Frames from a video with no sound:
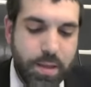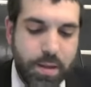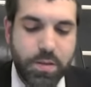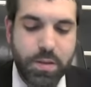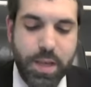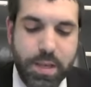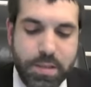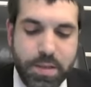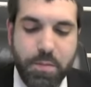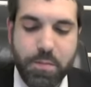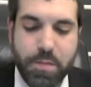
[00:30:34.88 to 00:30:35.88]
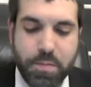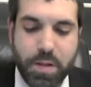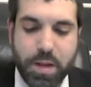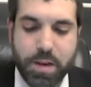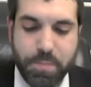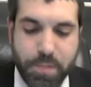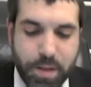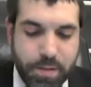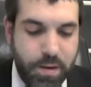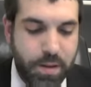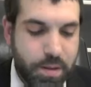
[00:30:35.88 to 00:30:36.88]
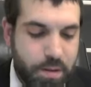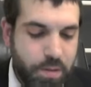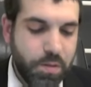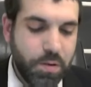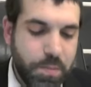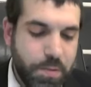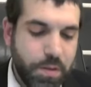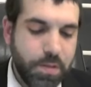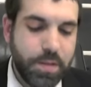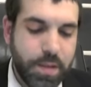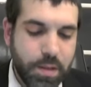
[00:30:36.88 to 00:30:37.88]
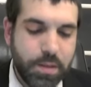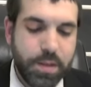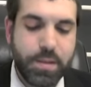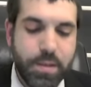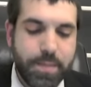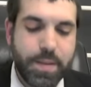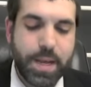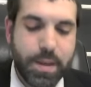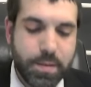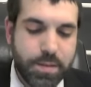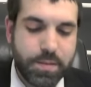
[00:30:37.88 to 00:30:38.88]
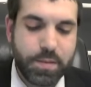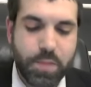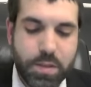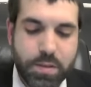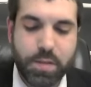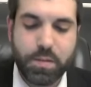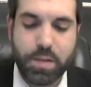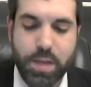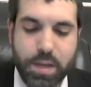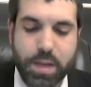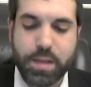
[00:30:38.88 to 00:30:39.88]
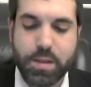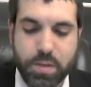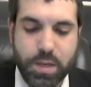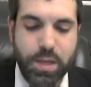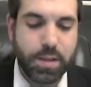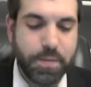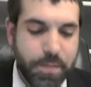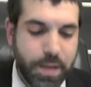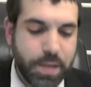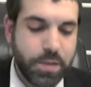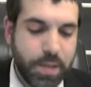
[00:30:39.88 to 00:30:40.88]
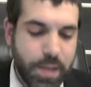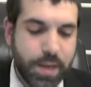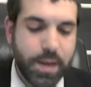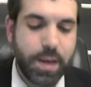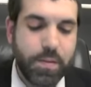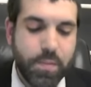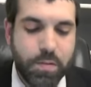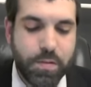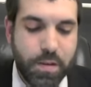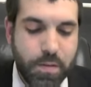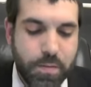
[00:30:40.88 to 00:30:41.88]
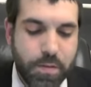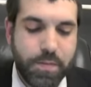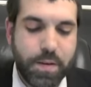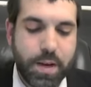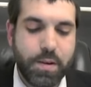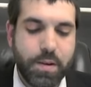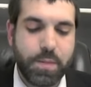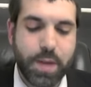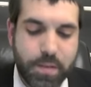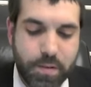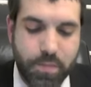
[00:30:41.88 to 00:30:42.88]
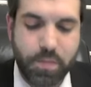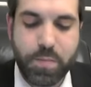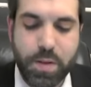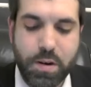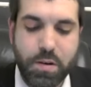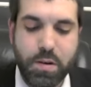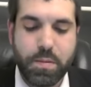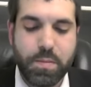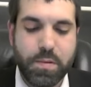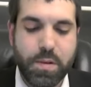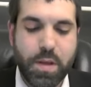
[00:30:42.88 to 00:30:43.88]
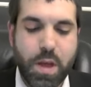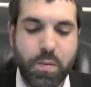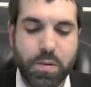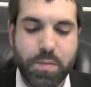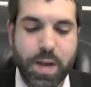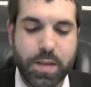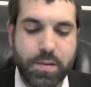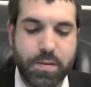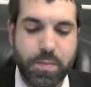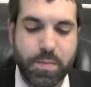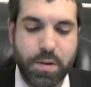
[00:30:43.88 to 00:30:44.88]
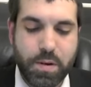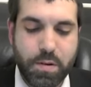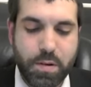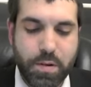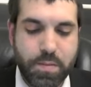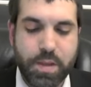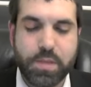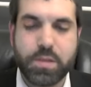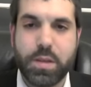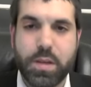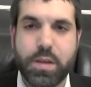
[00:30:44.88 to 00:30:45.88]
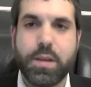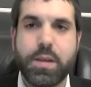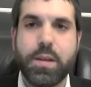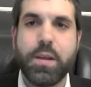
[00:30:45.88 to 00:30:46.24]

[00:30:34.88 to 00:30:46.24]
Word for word: They shall take some of its blood and place it on the two doorposts and the lintel of the houses in which they will eat it. They shall eat the flesh on that night, roasted over fire, and matzahs with bitter herbs. With matzahs and bitter herbs, they shall eat it.